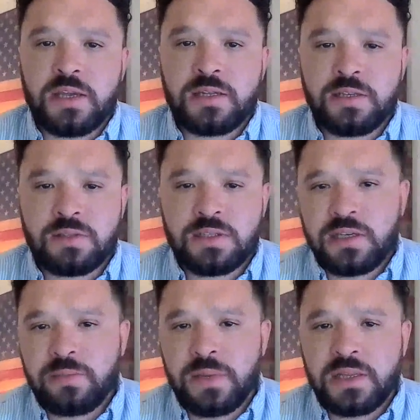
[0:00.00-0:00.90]
get DOT
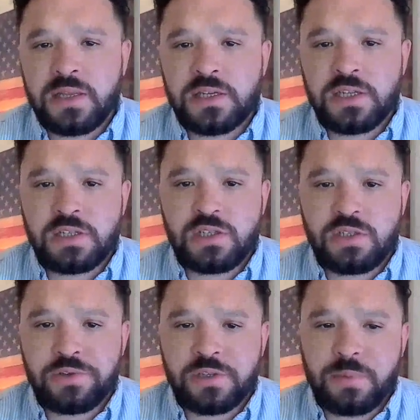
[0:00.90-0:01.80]
to make that change as
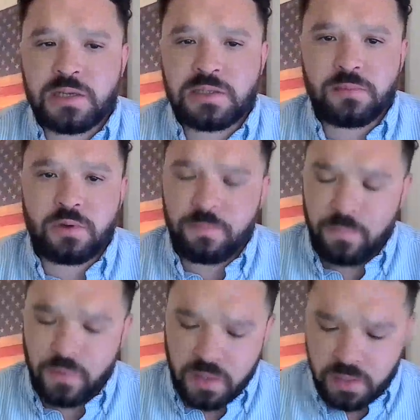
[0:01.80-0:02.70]
soon as
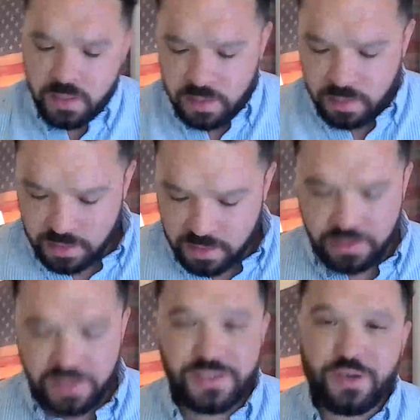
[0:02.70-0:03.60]
possible. And as
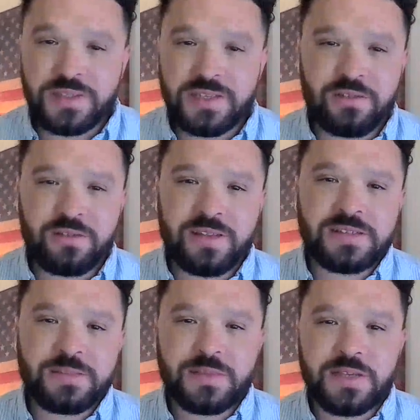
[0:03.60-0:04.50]
you guys know, it's the little
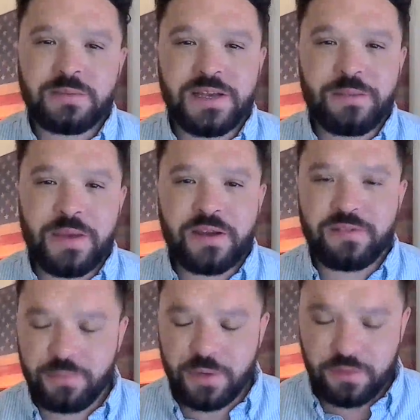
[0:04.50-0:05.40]
things sometimes that
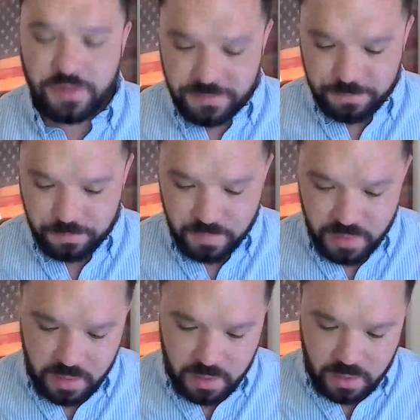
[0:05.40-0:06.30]
matter the most.
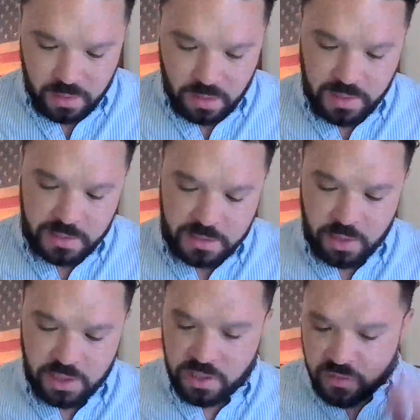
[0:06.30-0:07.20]
Our next
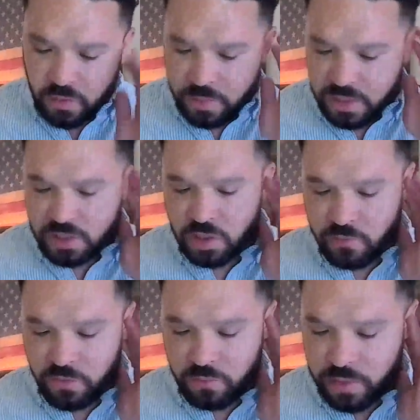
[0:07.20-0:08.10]
question is from an East
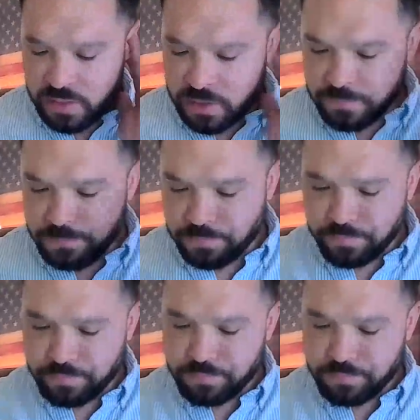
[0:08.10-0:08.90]
Hartford resident.